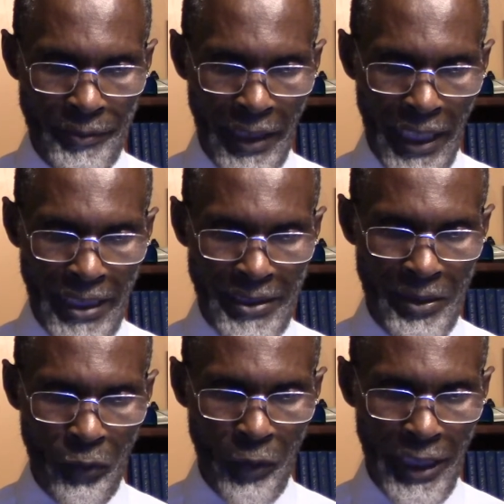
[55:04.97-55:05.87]
as
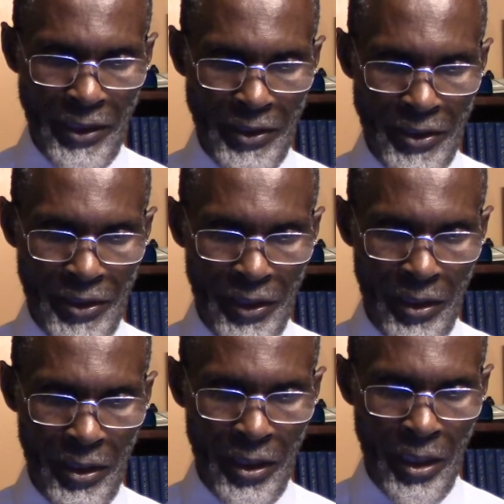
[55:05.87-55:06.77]
the wings
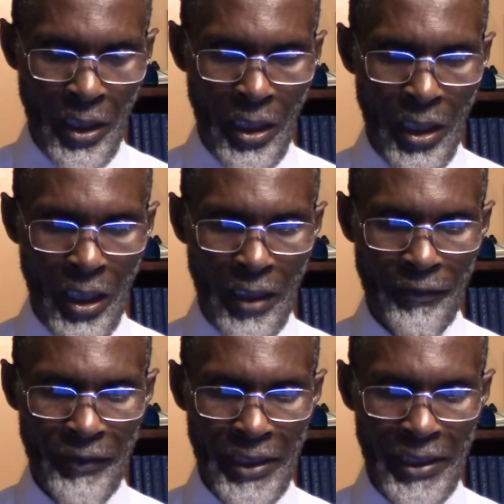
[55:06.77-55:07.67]

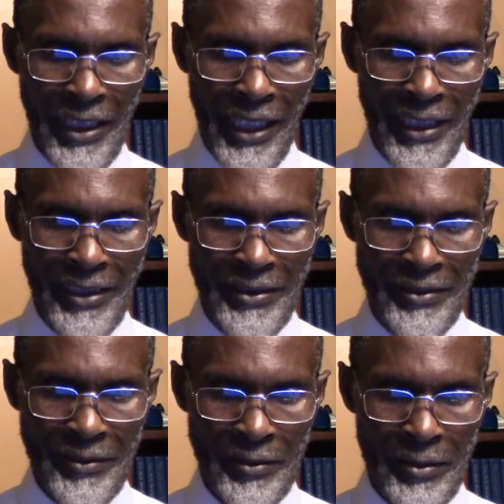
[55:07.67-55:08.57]
of the lion